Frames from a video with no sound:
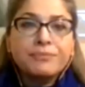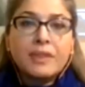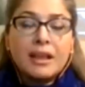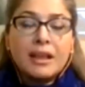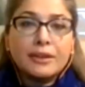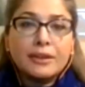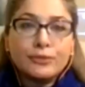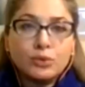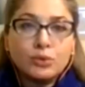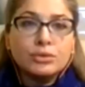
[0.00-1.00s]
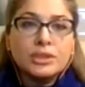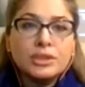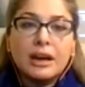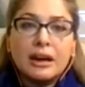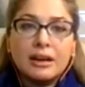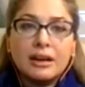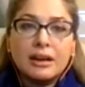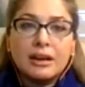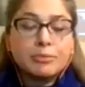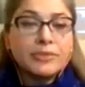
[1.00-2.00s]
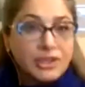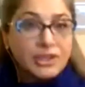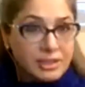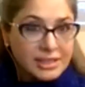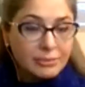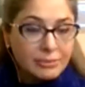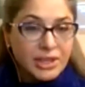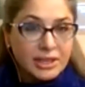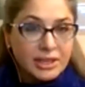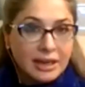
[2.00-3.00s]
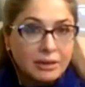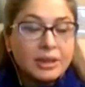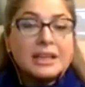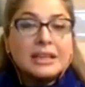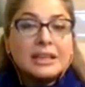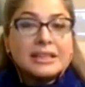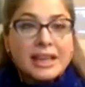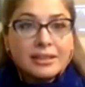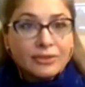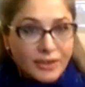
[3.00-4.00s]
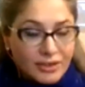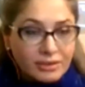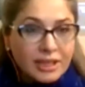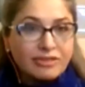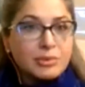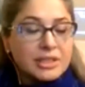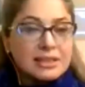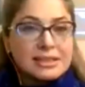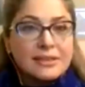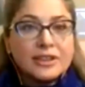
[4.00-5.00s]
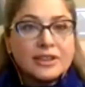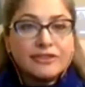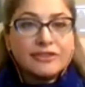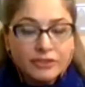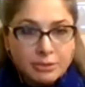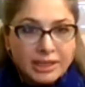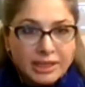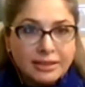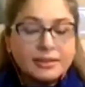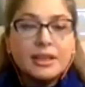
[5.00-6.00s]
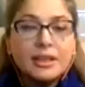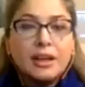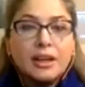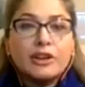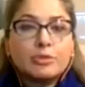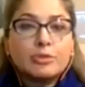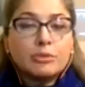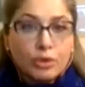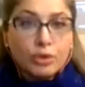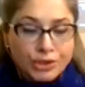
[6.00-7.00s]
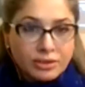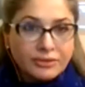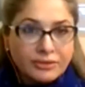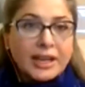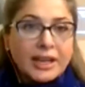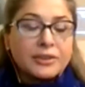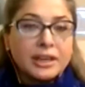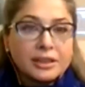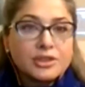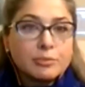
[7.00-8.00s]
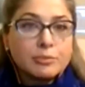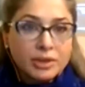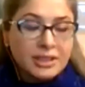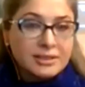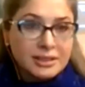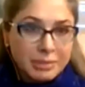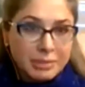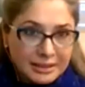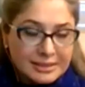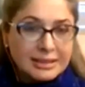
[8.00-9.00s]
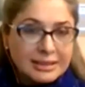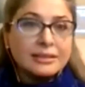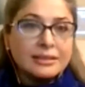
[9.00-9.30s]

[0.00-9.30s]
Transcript: and food are a provincial subject now. Yet the federal government has given 50 billion for promotion of agriculture products in Pakistan,